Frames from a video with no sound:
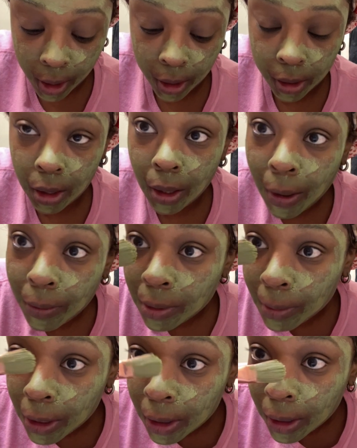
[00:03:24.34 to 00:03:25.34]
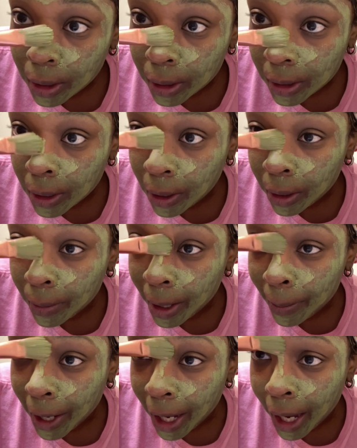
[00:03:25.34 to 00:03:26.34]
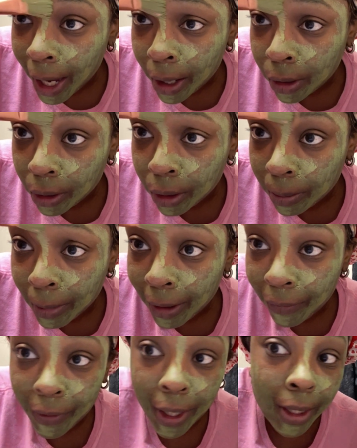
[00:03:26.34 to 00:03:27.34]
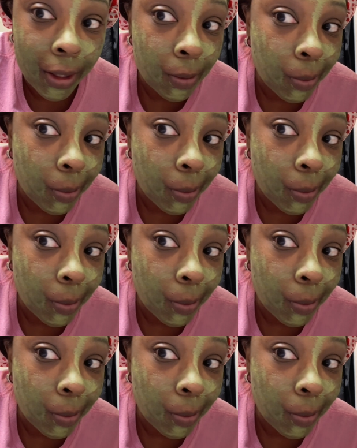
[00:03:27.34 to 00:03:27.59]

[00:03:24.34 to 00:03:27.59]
So I was mostly concerned about my outer of my face,